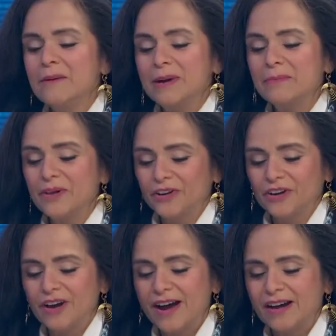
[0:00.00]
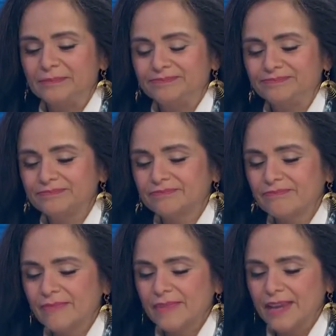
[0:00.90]
My mother, um,
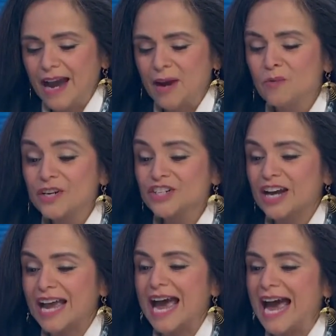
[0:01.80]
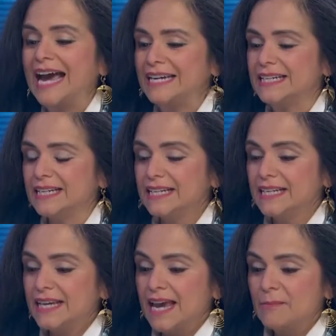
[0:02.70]
I wish I had
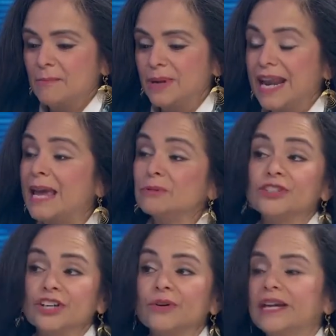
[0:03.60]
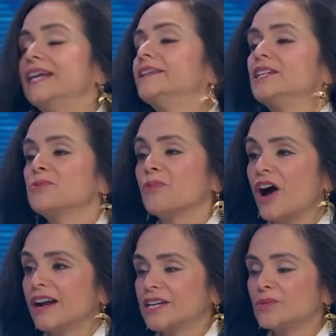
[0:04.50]
been able to create these
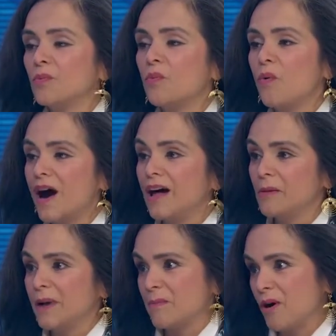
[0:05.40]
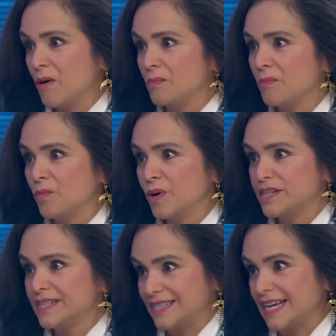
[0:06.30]
products while my mom
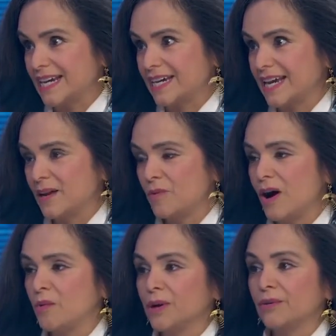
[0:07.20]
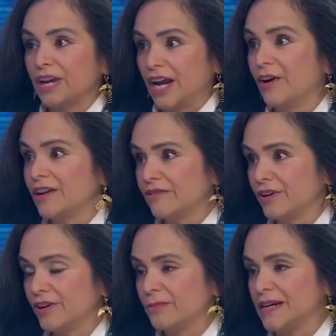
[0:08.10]
was sick and while we were caring for
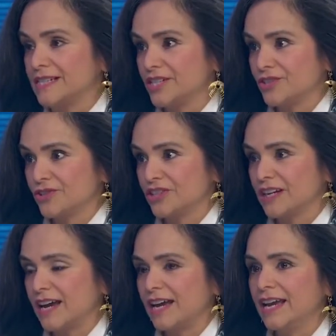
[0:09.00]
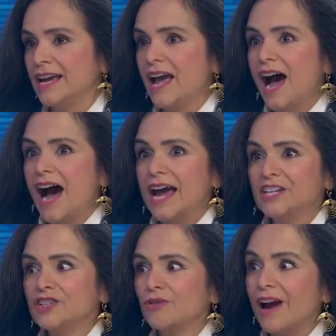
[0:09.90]
her, my sisters and I. I
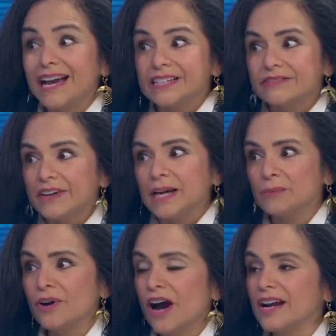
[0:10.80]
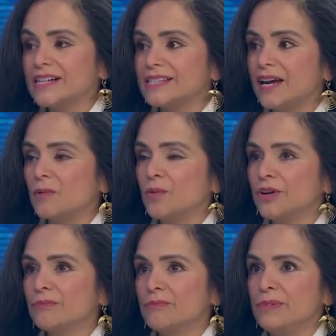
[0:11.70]
tried to find products that
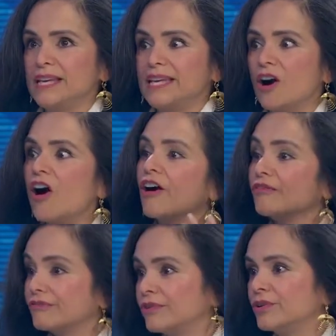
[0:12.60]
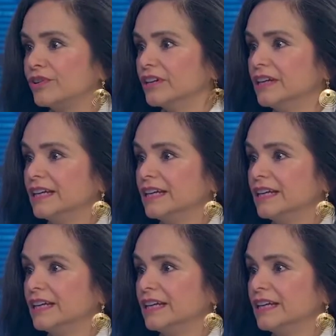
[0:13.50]
wouldn't be harmful,